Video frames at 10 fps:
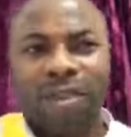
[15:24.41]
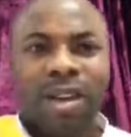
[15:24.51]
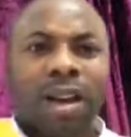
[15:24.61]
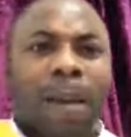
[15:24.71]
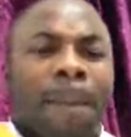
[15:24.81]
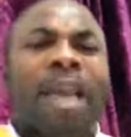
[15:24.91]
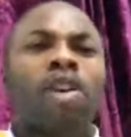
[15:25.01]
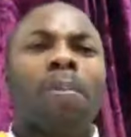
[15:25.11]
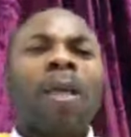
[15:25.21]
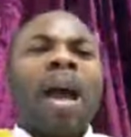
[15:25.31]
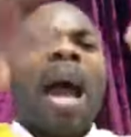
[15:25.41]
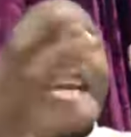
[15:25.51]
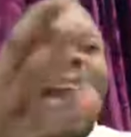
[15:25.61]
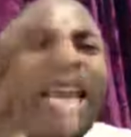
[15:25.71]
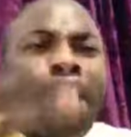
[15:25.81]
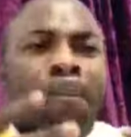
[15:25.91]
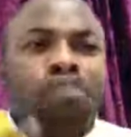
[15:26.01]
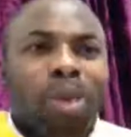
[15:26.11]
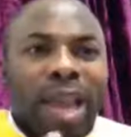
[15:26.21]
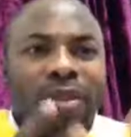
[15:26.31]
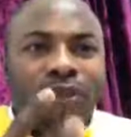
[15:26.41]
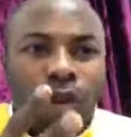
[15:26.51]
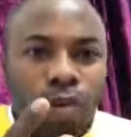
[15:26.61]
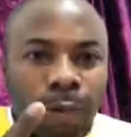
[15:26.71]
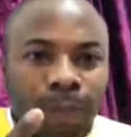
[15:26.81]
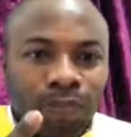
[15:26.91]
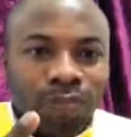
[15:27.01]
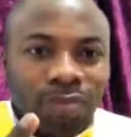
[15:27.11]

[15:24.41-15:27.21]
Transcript: Amen. May you, I, I am praying for you